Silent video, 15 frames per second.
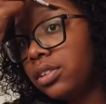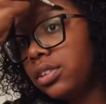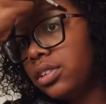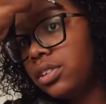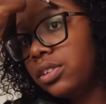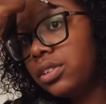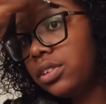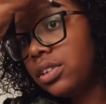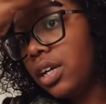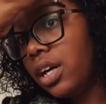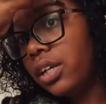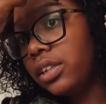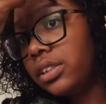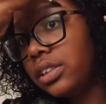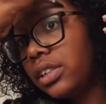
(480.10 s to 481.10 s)
to
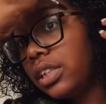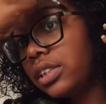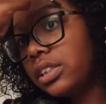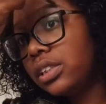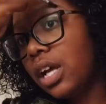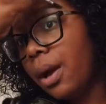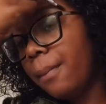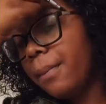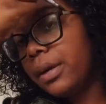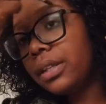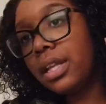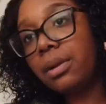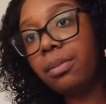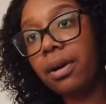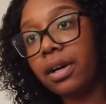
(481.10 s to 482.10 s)
Sahara's son's
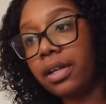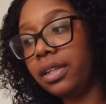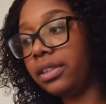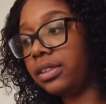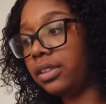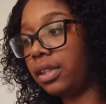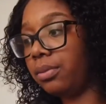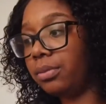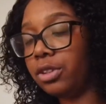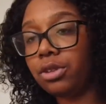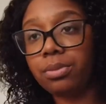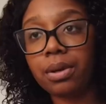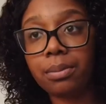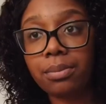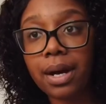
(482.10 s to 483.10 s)
birthday party, so I'm going to do
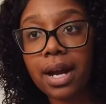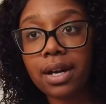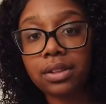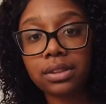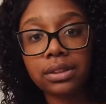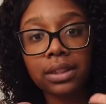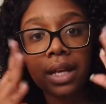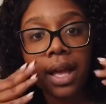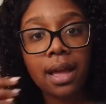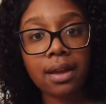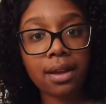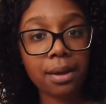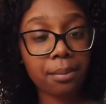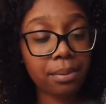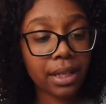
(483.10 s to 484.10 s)
my brows,
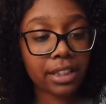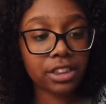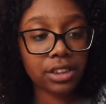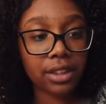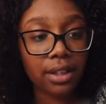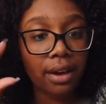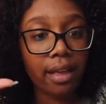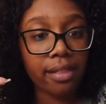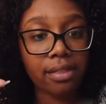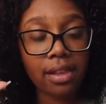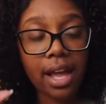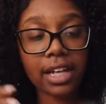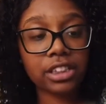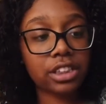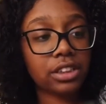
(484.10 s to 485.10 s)
complexion,
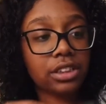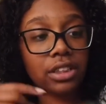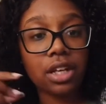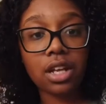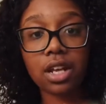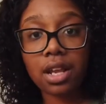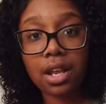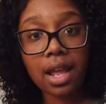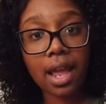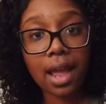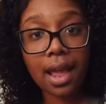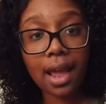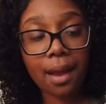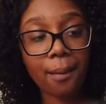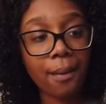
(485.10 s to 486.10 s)
lashes,
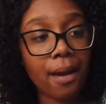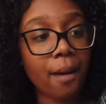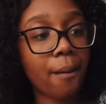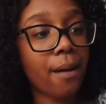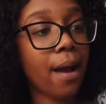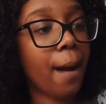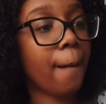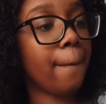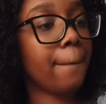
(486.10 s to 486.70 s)
and we gonna go.